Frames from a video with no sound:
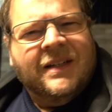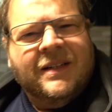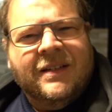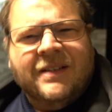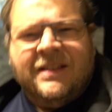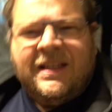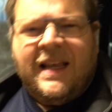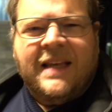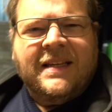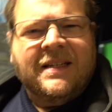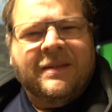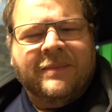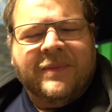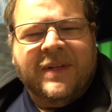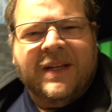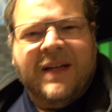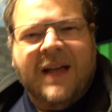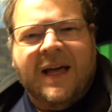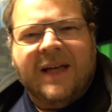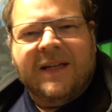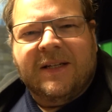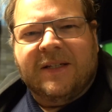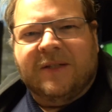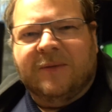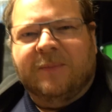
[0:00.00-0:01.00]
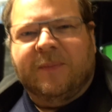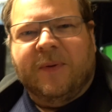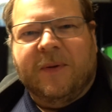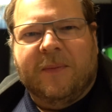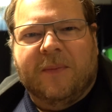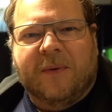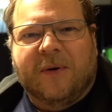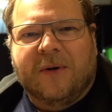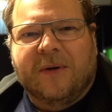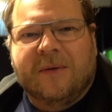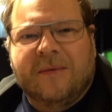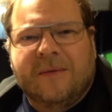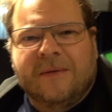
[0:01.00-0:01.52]
say something nice to
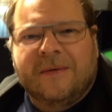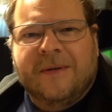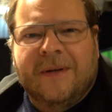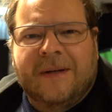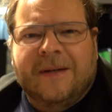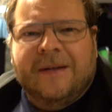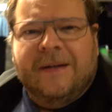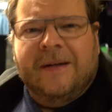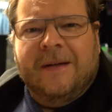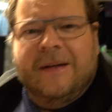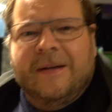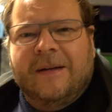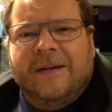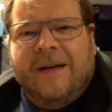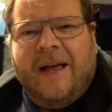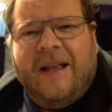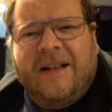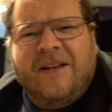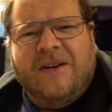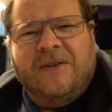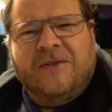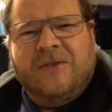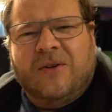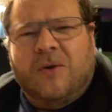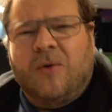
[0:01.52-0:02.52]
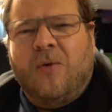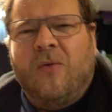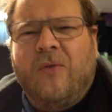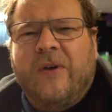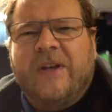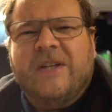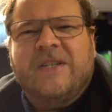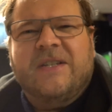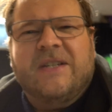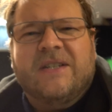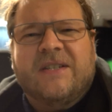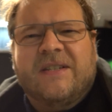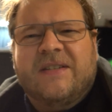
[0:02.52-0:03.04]
people. And don't
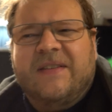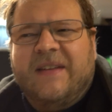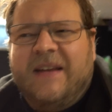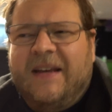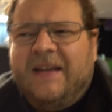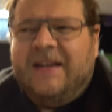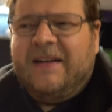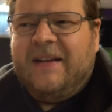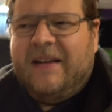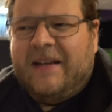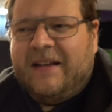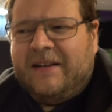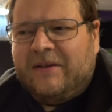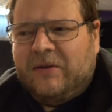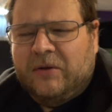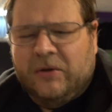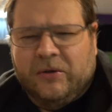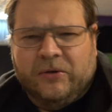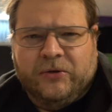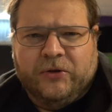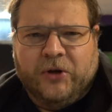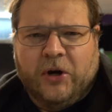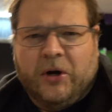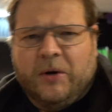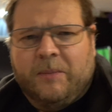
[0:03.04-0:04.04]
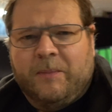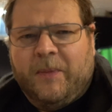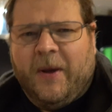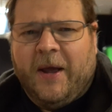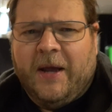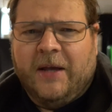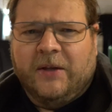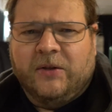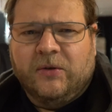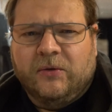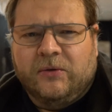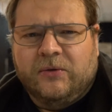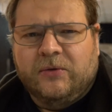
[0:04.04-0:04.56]
always just think that they're
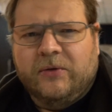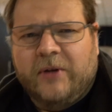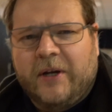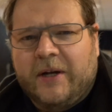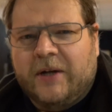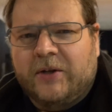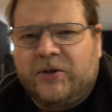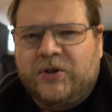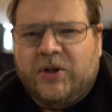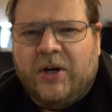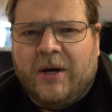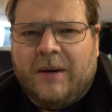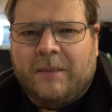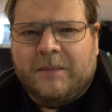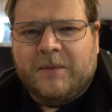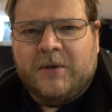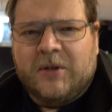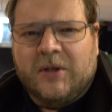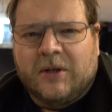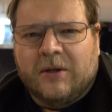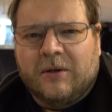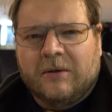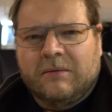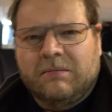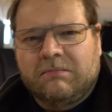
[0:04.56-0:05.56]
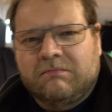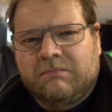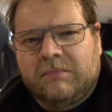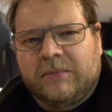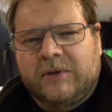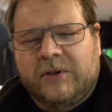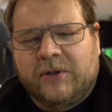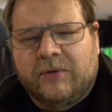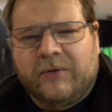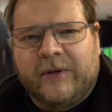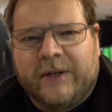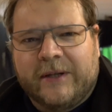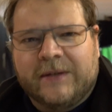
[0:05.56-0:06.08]
paid to do their job, so
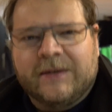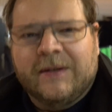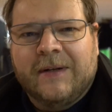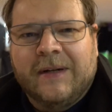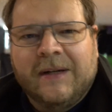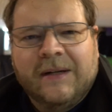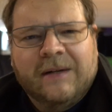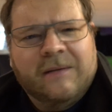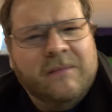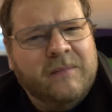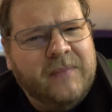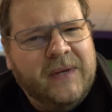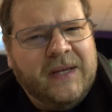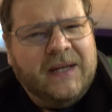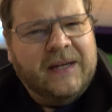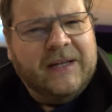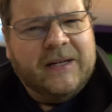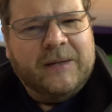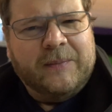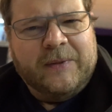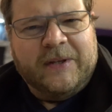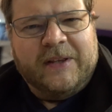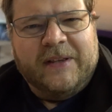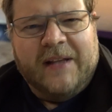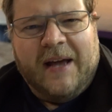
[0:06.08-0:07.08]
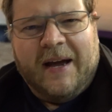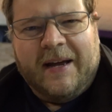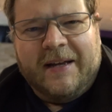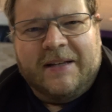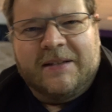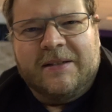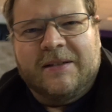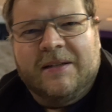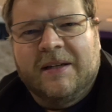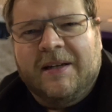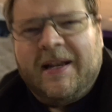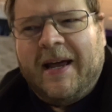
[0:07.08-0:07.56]
do it. Be a little bit nice,